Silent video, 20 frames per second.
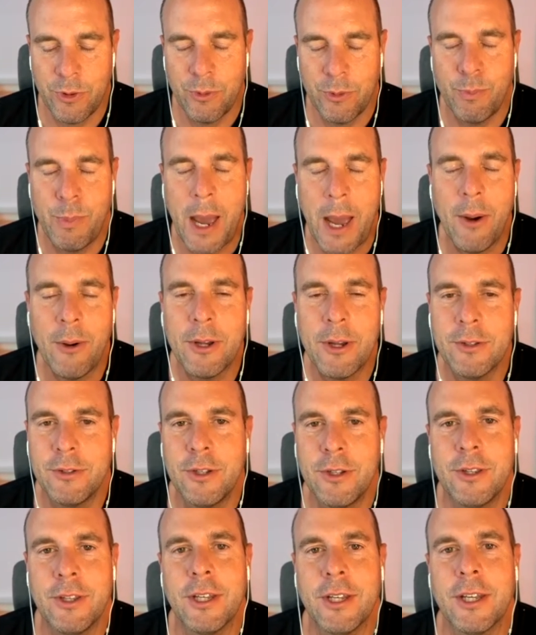barriers do
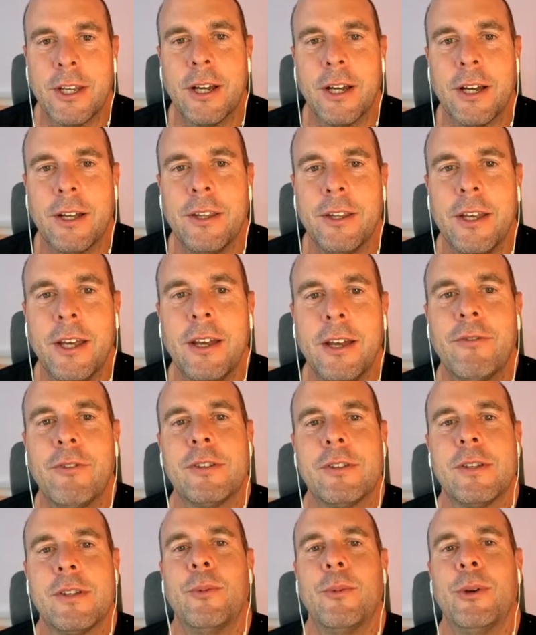you think are there for
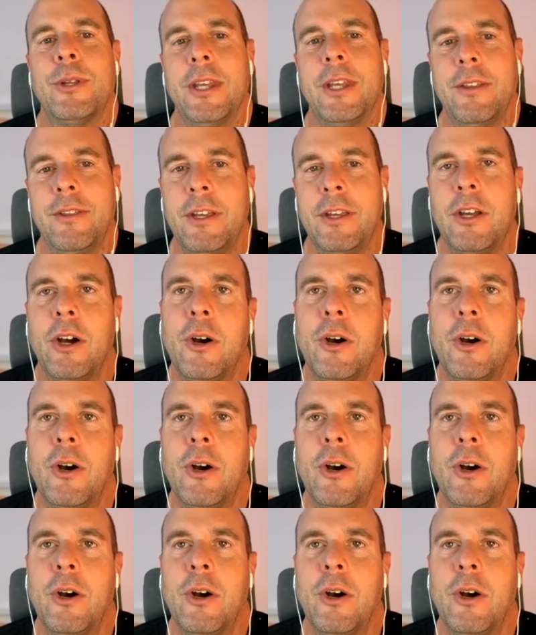someone when they think,